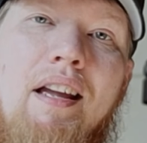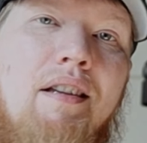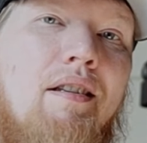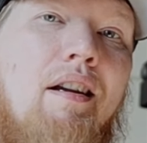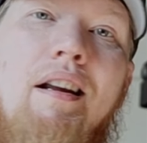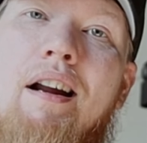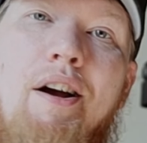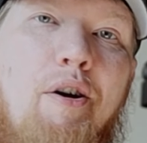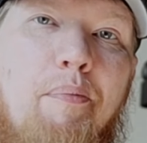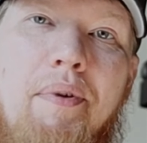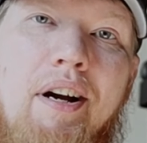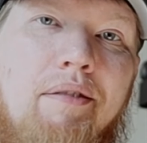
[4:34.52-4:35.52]
isn't going to
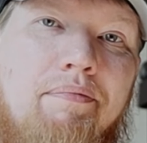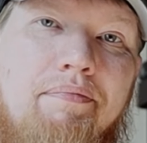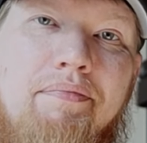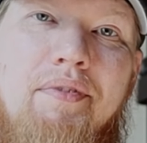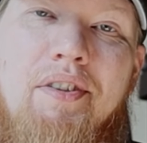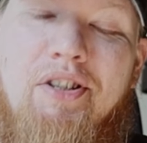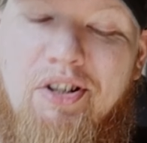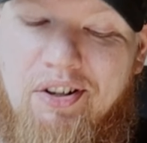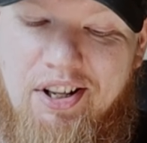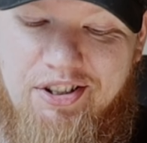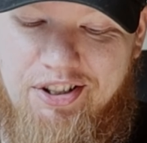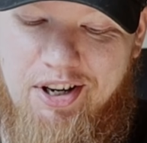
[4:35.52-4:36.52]
help you.
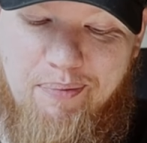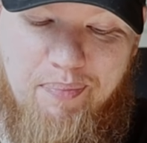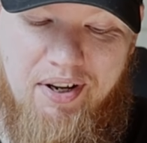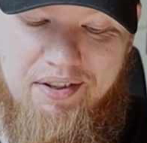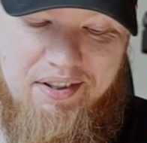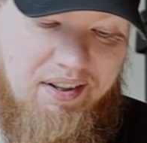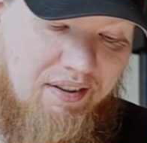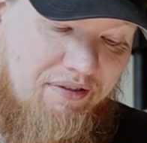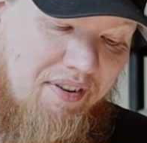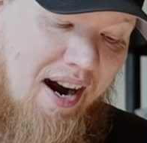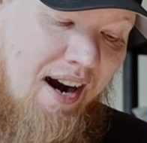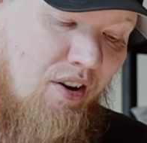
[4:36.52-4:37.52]
So let's jump into the
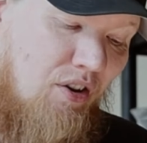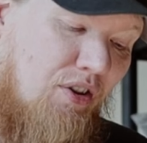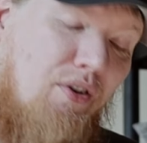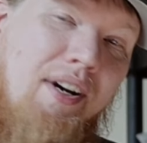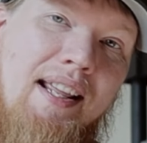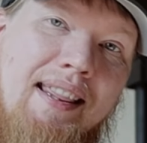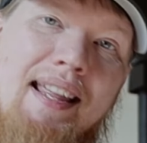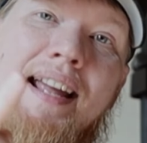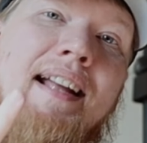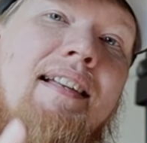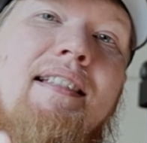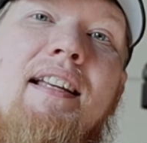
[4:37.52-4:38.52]
final three
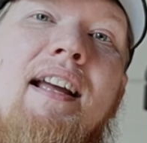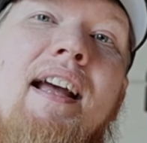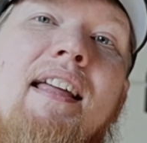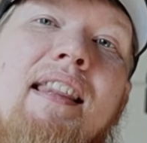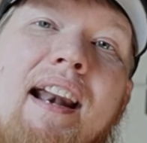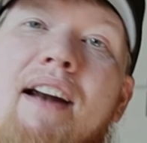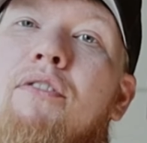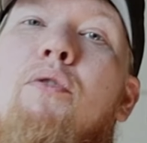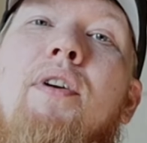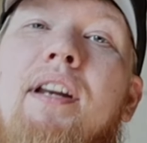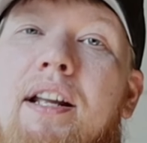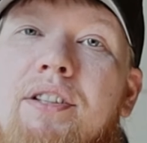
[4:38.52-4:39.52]
things that
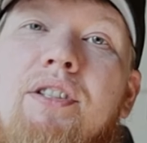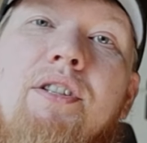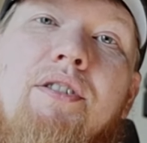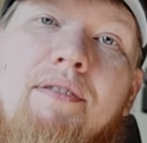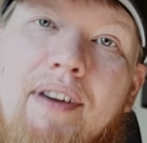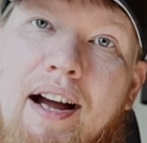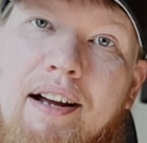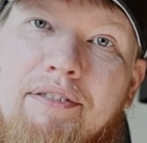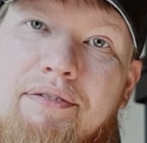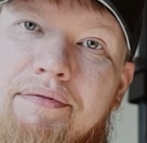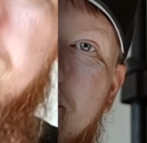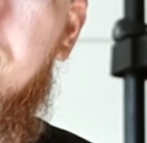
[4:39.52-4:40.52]
everyone needs to survive.